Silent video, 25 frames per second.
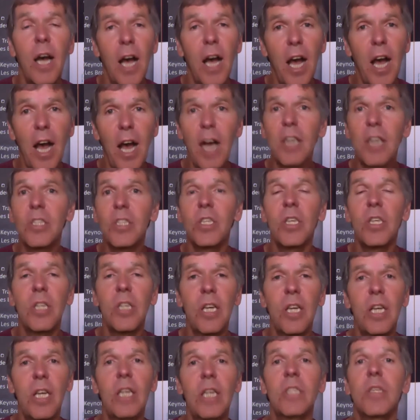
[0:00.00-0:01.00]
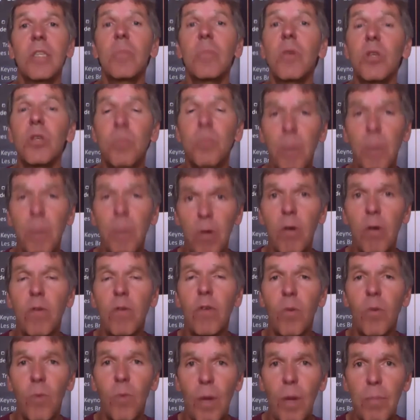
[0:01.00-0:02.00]
action is the most
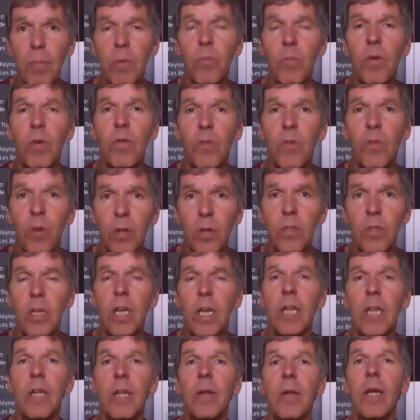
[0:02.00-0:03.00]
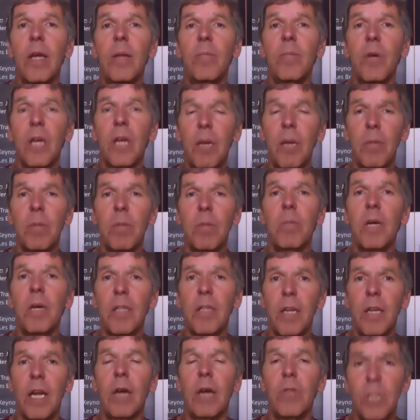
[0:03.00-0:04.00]
powerful weapon we've got in becoming
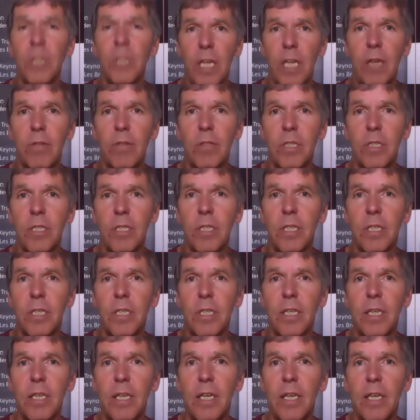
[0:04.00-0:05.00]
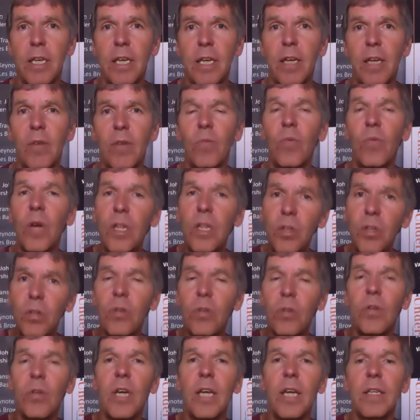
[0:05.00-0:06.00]
better ourselves. When you
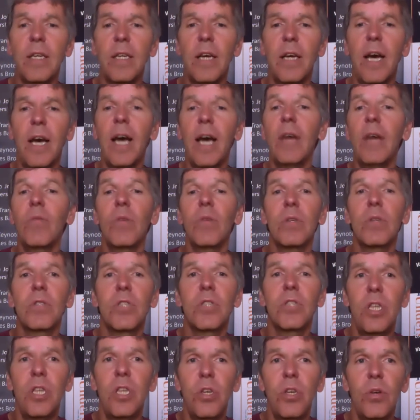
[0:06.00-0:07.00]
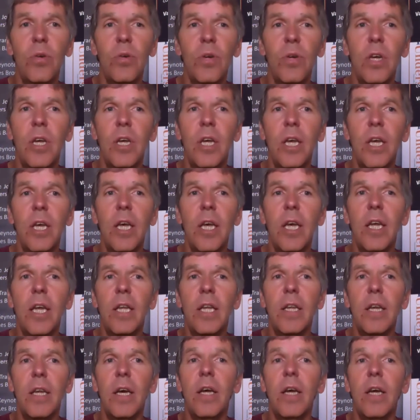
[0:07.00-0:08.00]
do that, I will see you
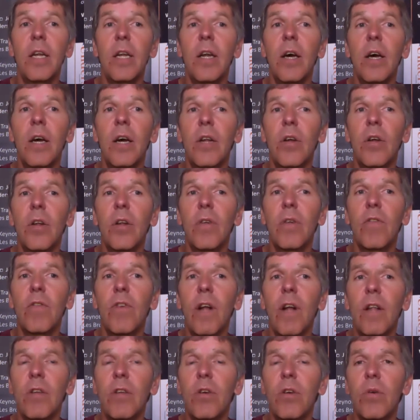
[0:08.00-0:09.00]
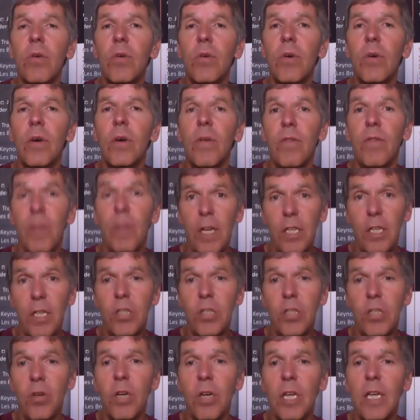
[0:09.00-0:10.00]
in another value very
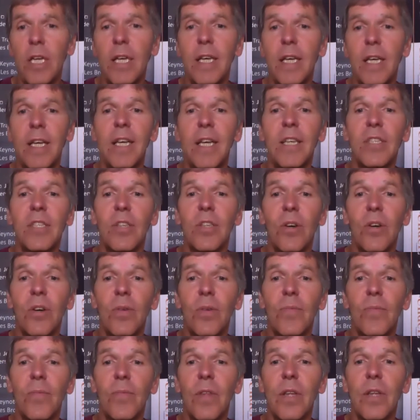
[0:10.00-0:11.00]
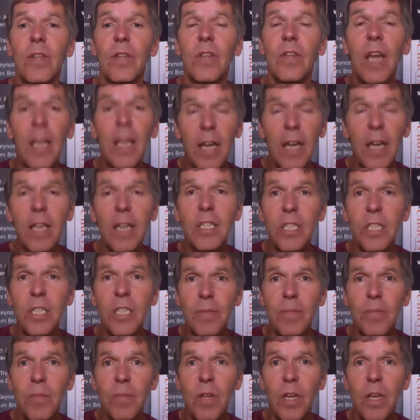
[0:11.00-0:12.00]
shortly. So take
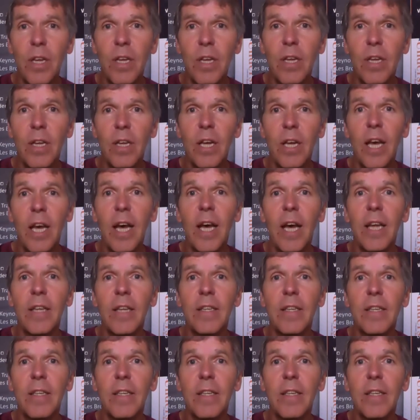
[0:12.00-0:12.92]
action, and